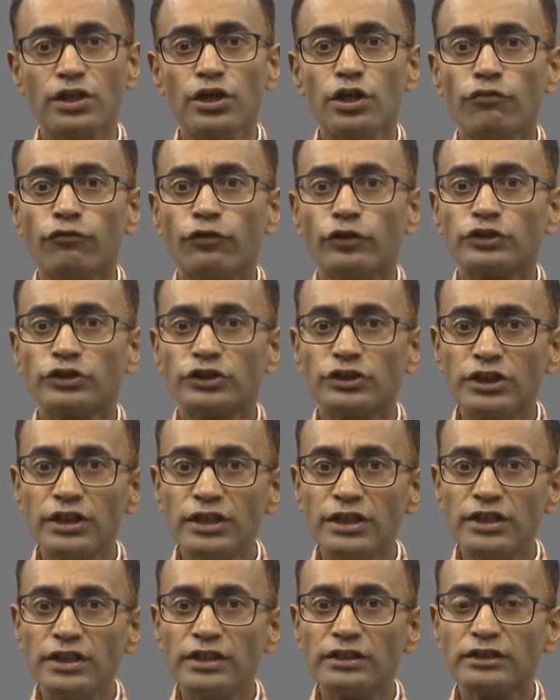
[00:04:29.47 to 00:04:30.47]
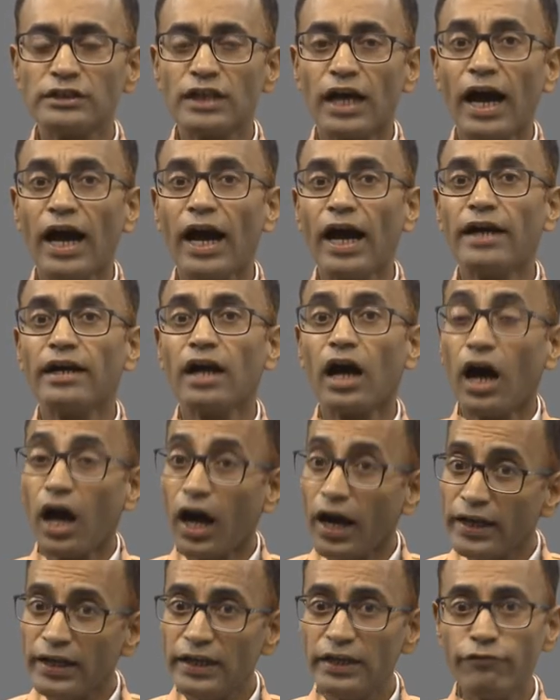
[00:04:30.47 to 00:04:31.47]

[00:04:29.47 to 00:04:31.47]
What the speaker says: for serious and highly